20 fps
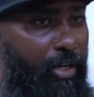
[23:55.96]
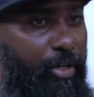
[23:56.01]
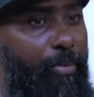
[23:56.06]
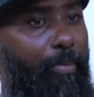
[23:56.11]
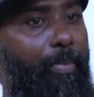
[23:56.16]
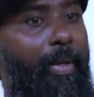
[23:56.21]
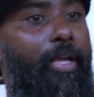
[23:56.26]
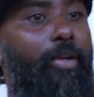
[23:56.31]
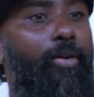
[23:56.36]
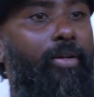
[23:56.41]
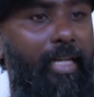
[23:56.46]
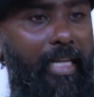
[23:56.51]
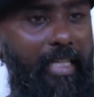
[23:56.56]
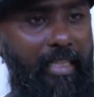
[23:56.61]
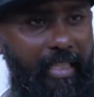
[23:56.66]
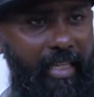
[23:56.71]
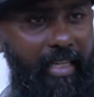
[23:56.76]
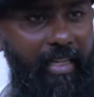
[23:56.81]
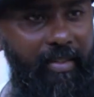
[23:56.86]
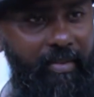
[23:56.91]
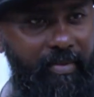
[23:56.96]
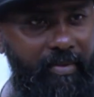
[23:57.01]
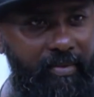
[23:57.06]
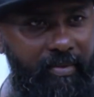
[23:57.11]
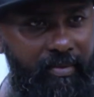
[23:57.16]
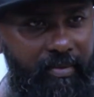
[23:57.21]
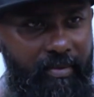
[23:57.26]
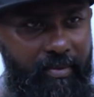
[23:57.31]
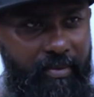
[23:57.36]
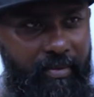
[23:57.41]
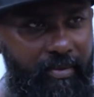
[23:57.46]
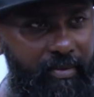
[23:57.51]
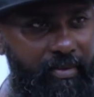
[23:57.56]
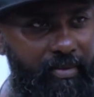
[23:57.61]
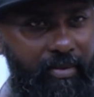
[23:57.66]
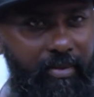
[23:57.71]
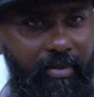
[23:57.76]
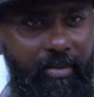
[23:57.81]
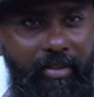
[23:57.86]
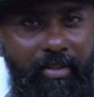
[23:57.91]
need to pay your tithe there.
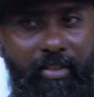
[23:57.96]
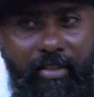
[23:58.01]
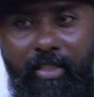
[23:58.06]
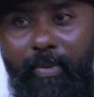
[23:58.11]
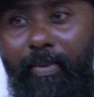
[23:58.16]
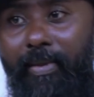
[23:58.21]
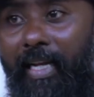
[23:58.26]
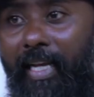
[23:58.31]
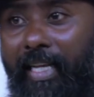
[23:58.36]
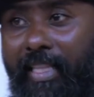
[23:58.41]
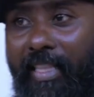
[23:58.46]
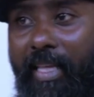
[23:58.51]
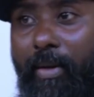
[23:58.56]
So but tithe